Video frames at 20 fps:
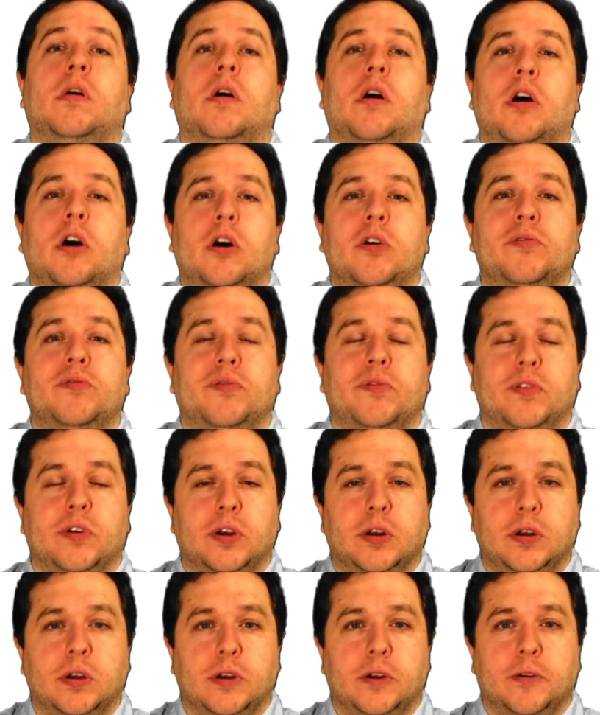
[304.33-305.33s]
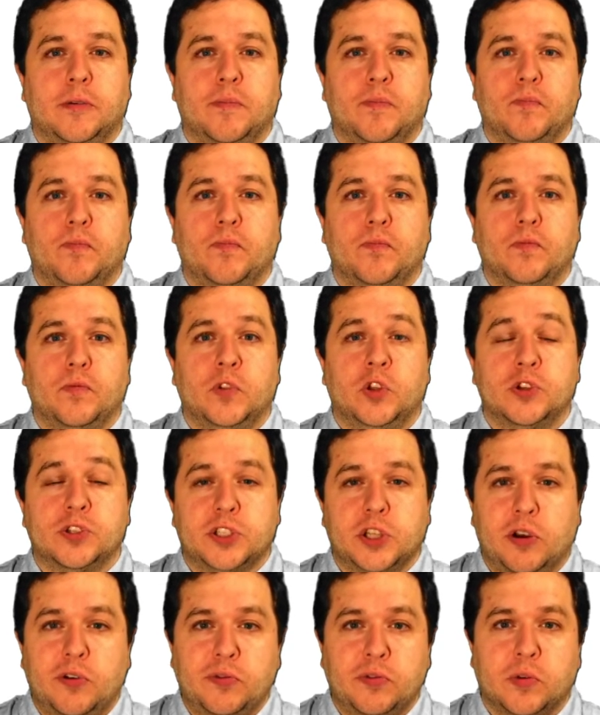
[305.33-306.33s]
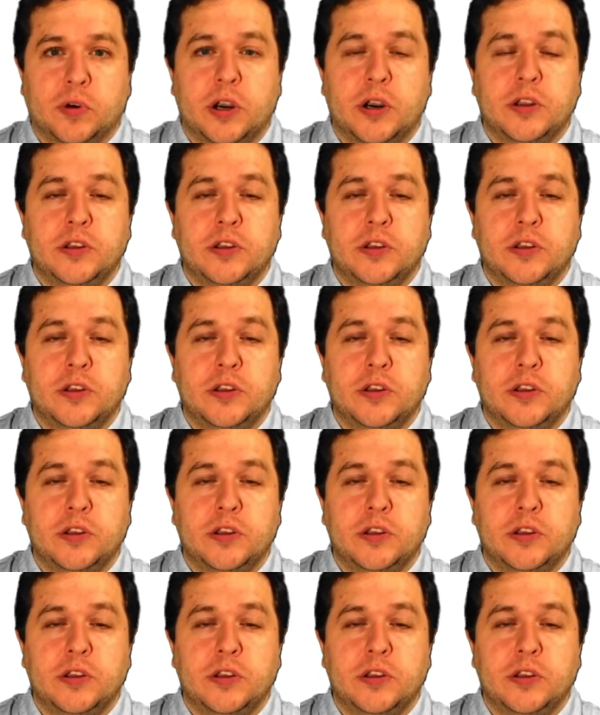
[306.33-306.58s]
of the software